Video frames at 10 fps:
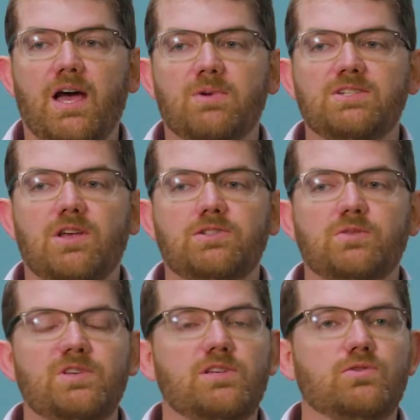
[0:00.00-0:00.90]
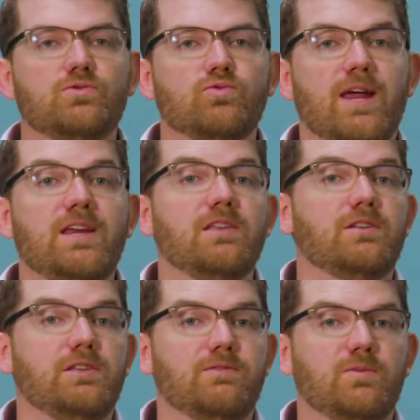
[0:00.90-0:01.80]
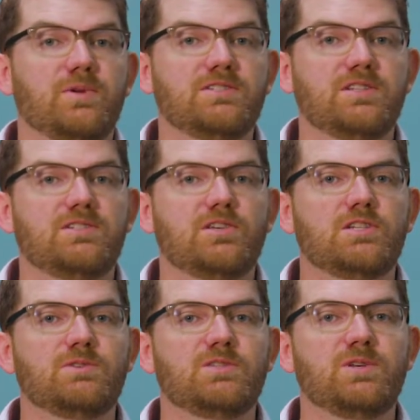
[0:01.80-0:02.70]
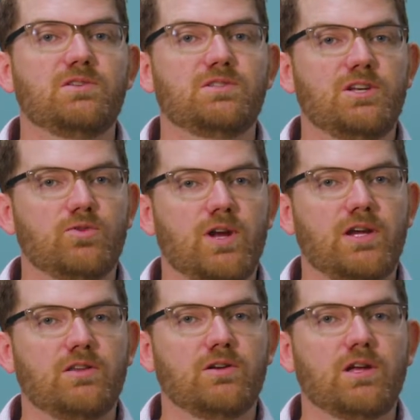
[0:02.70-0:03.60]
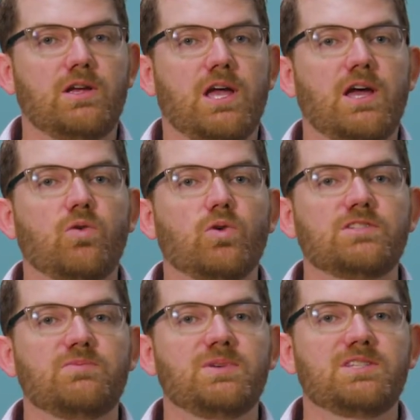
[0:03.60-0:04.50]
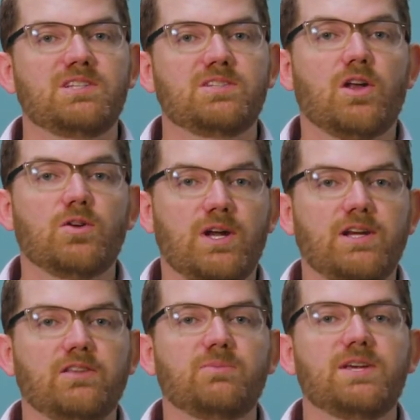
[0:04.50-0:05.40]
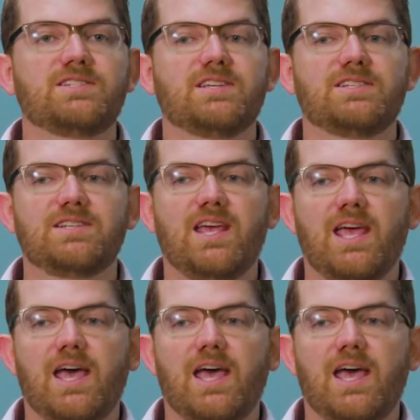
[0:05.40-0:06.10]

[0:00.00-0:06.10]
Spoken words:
It must also be used regularly for business, so this must be used in your regular course of business on a regular basis.